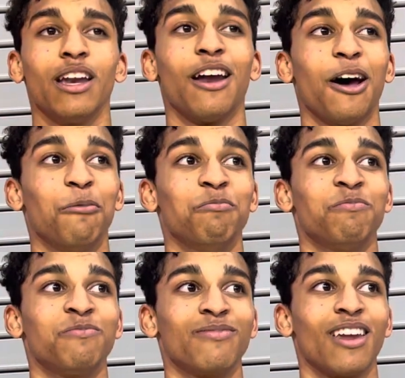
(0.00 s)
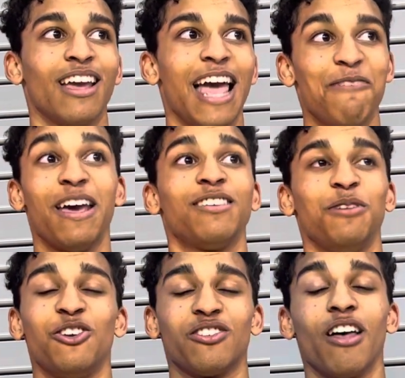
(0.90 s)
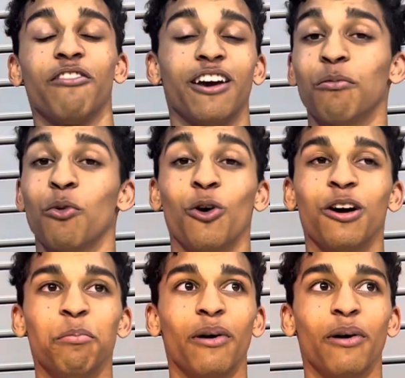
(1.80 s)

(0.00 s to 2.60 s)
and it makes me just love it here more.